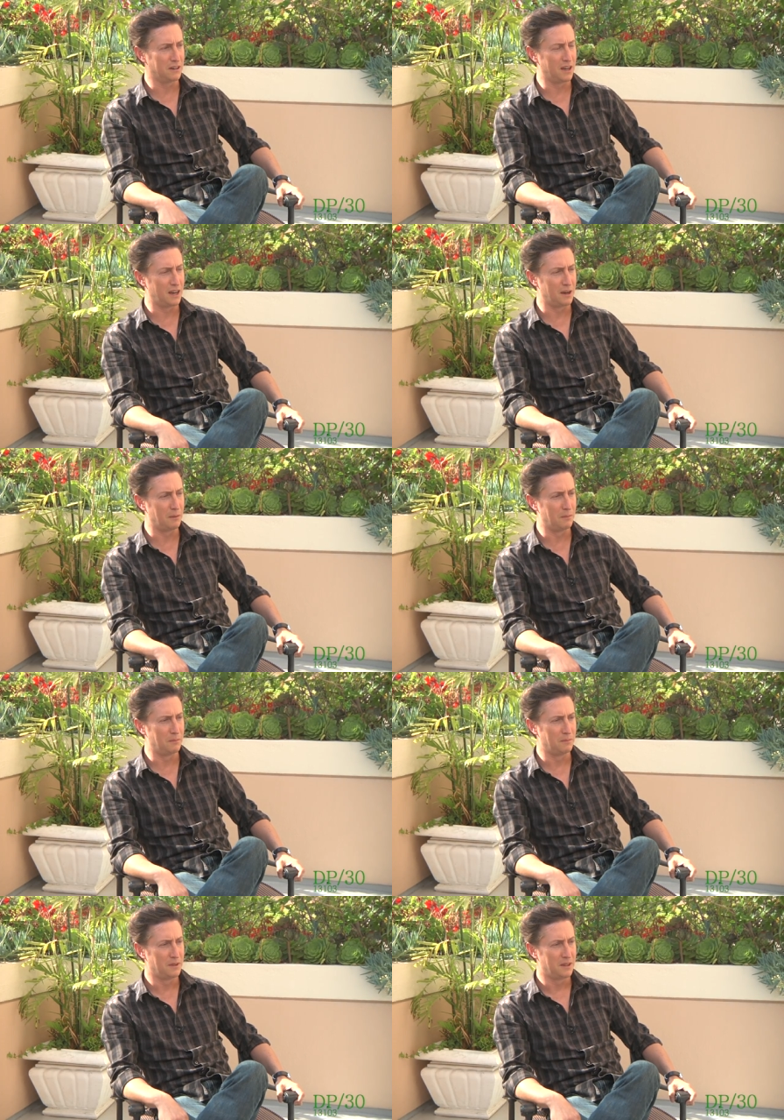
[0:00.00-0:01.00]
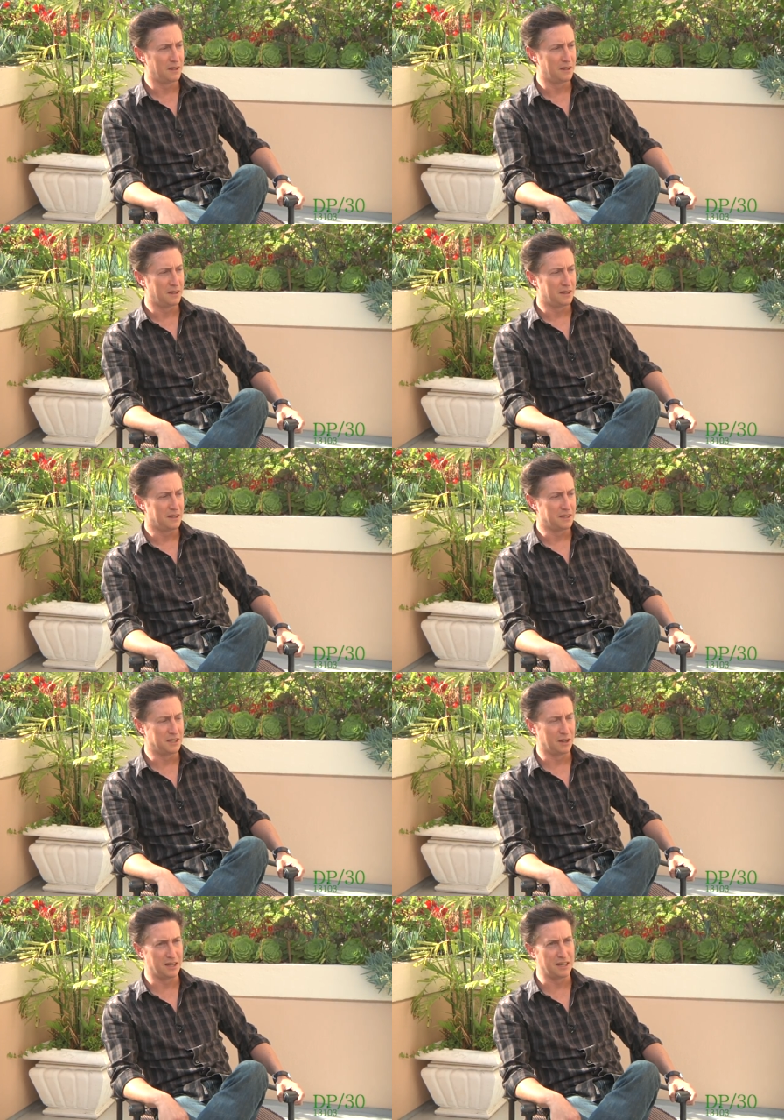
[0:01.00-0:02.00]
Um,
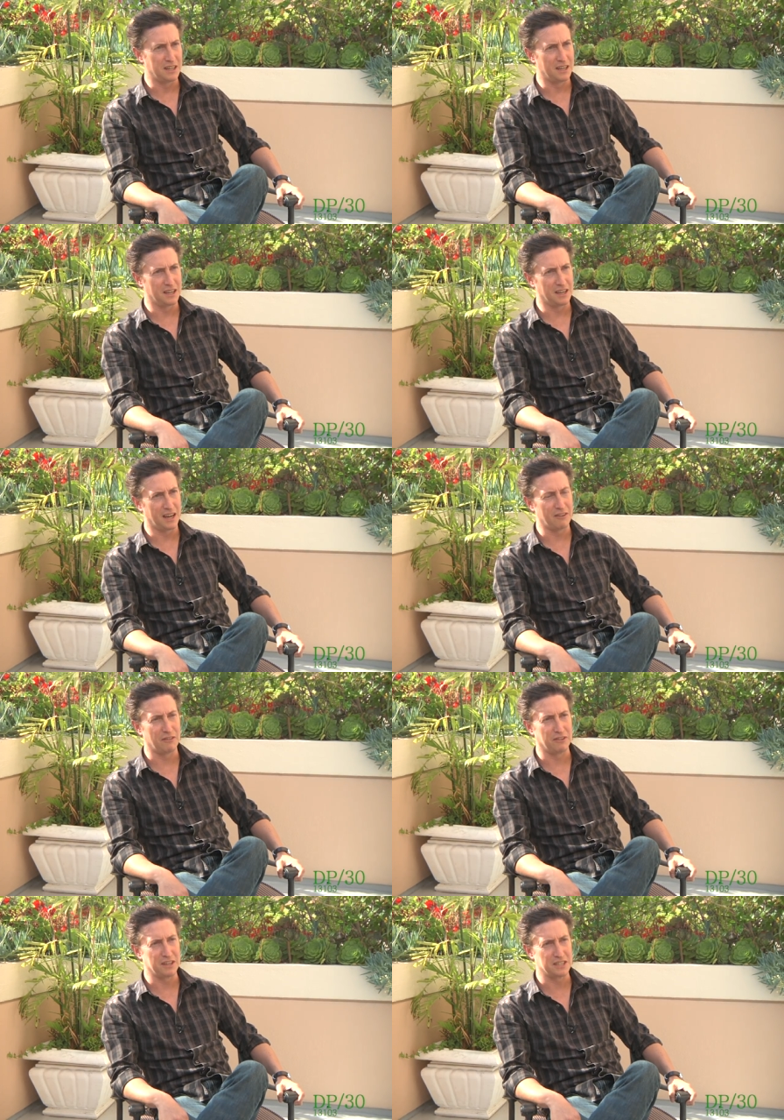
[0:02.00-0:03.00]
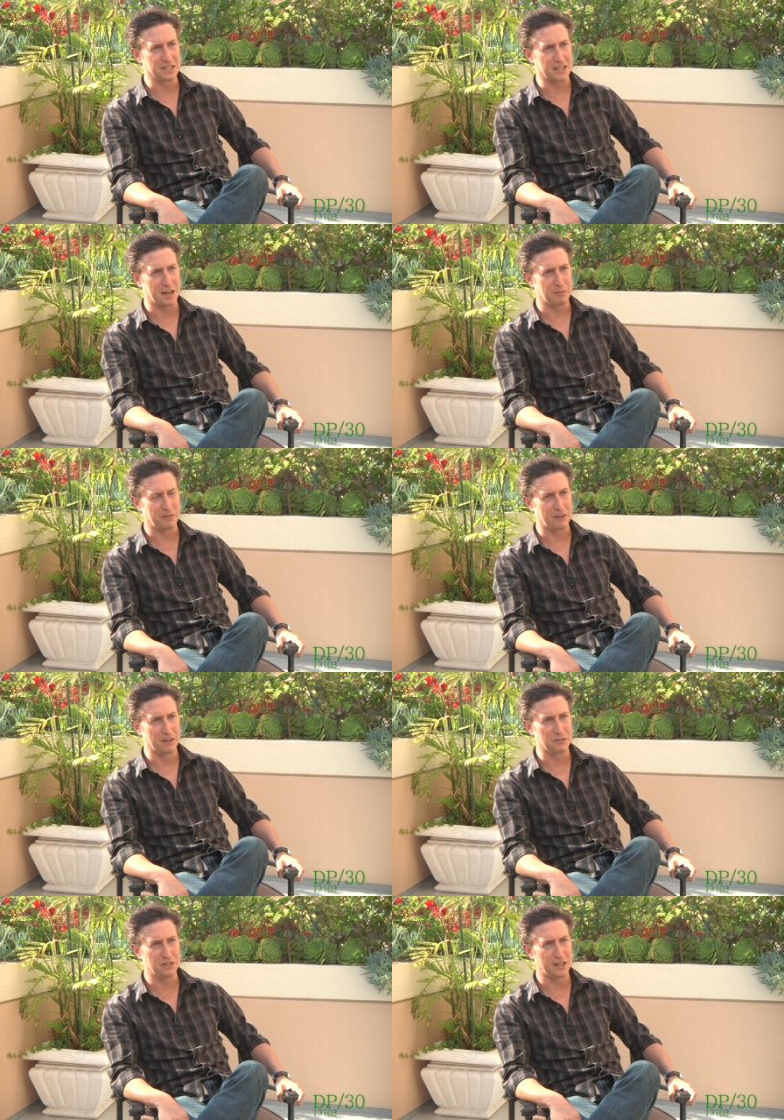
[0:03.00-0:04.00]
so I didn't. I, I have a V H S copy of it.
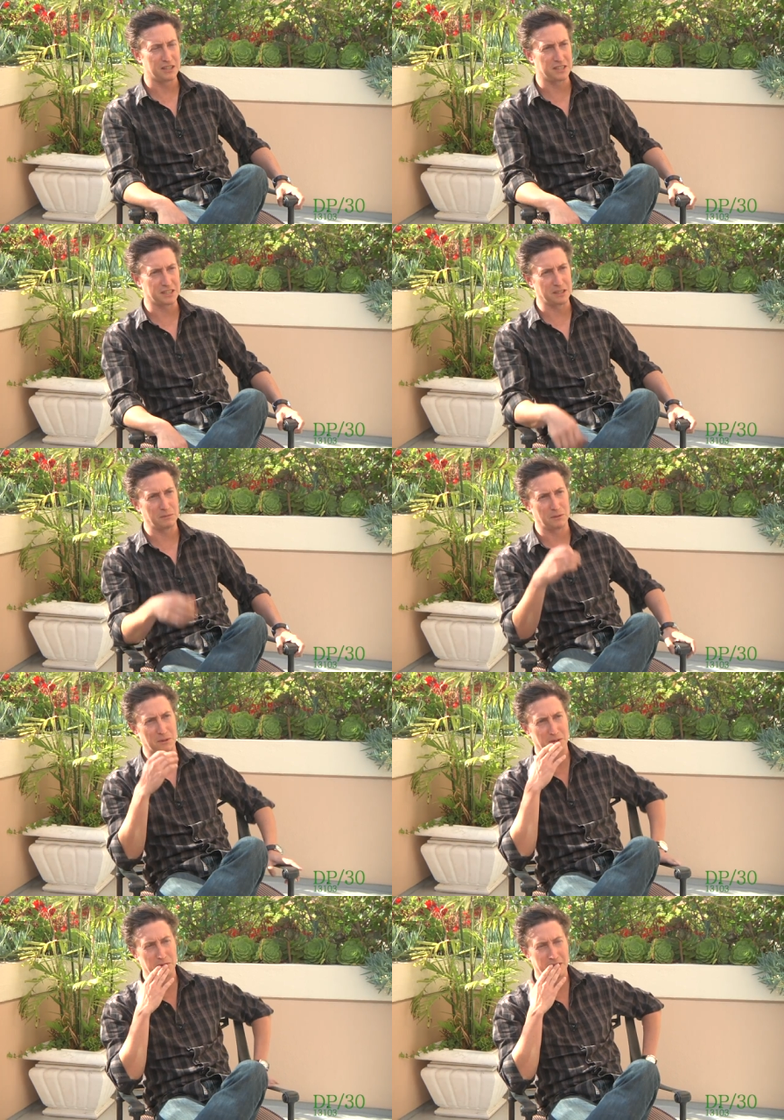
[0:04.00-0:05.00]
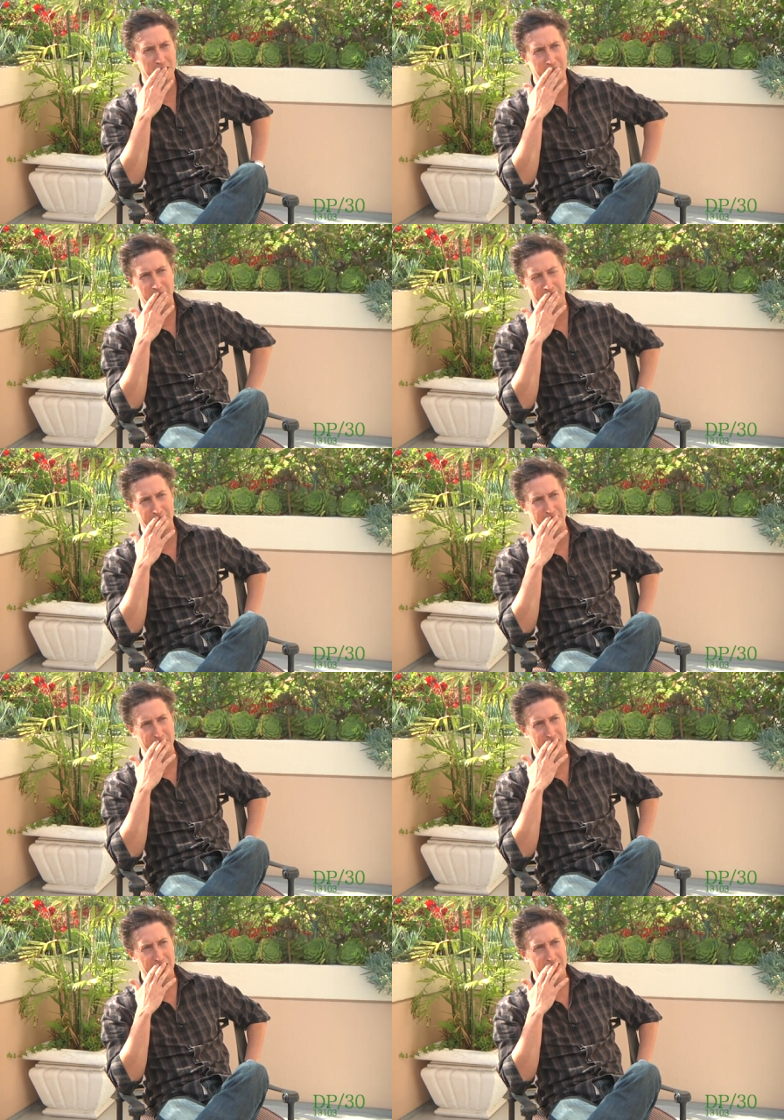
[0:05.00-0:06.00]
It was shot on sixteen millimeter, but I, I, I didn't.
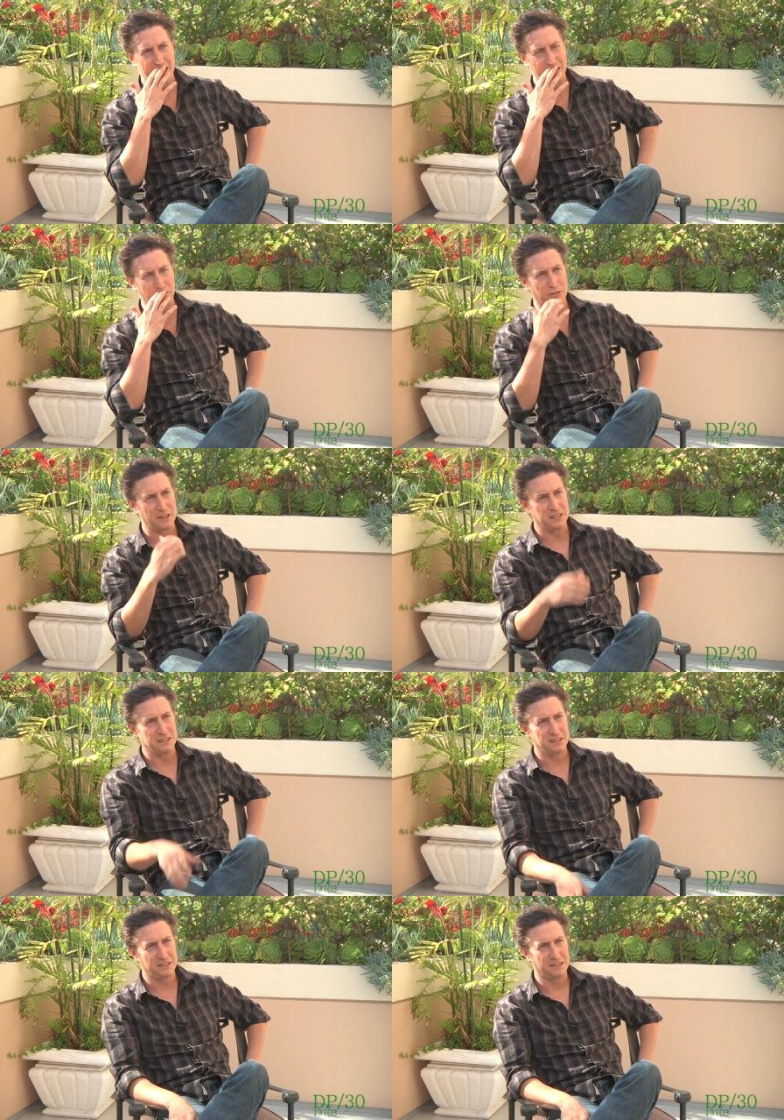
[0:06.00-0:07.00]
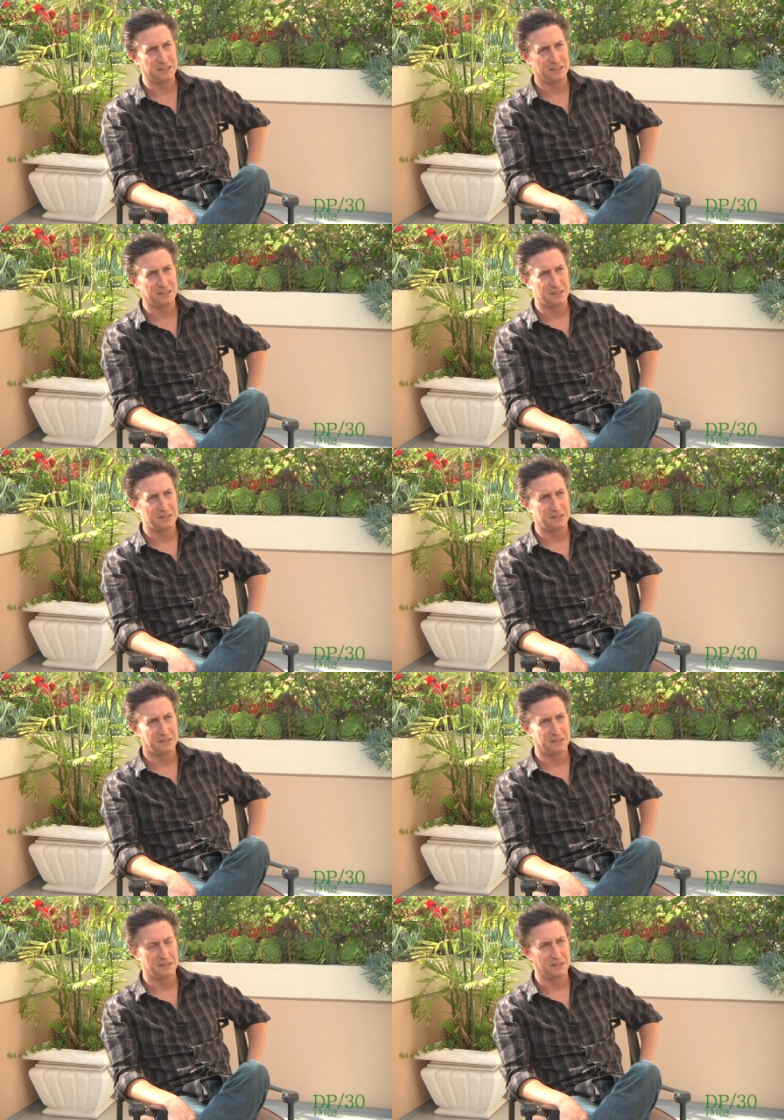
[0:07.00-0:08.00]
I never finished it. Were you in school,
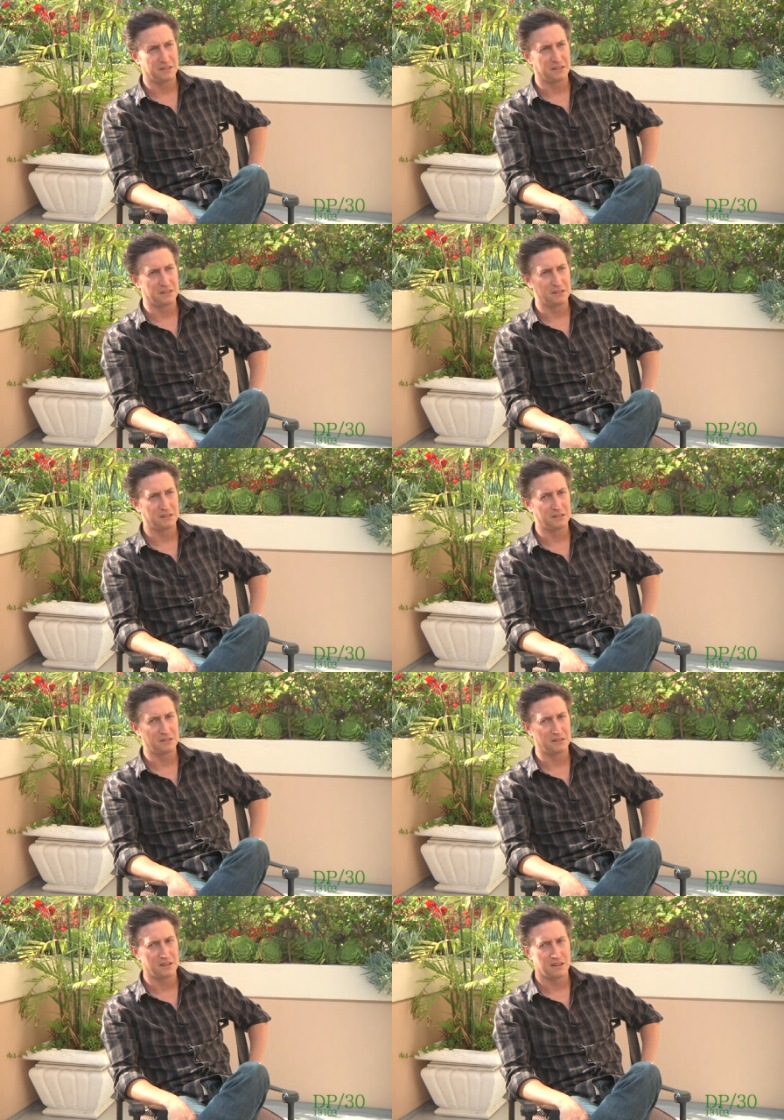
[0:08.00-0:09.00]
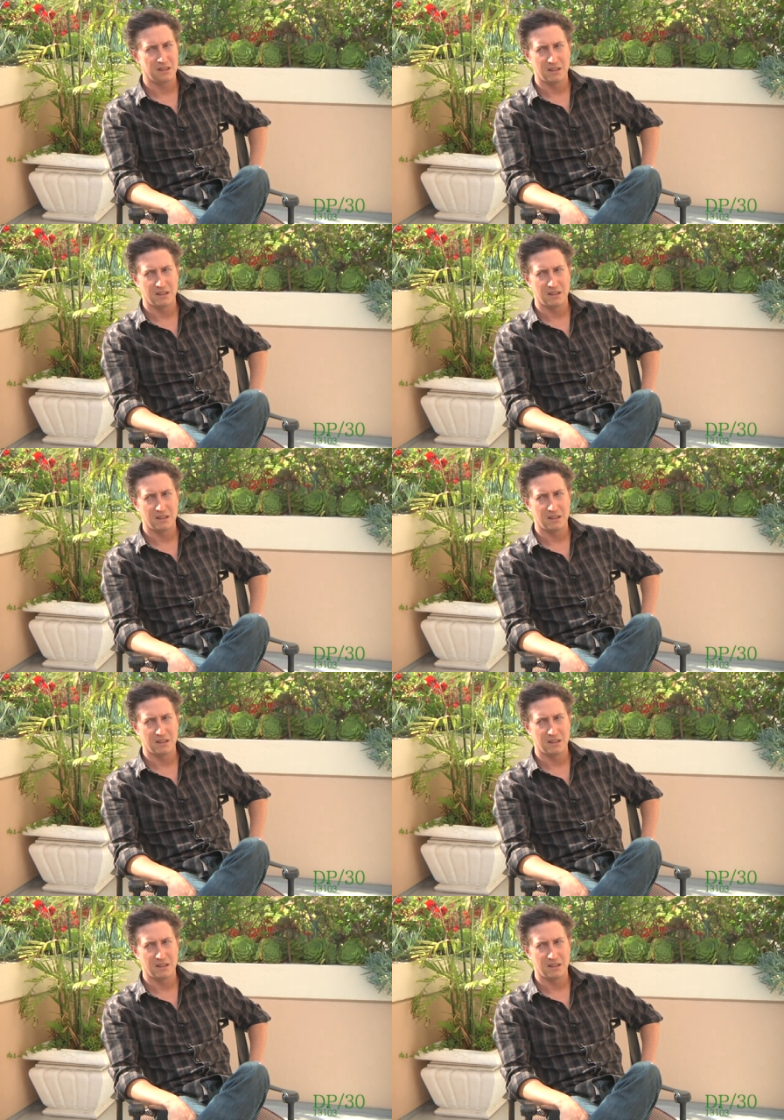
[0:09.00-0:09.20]
or did you have equipment, or?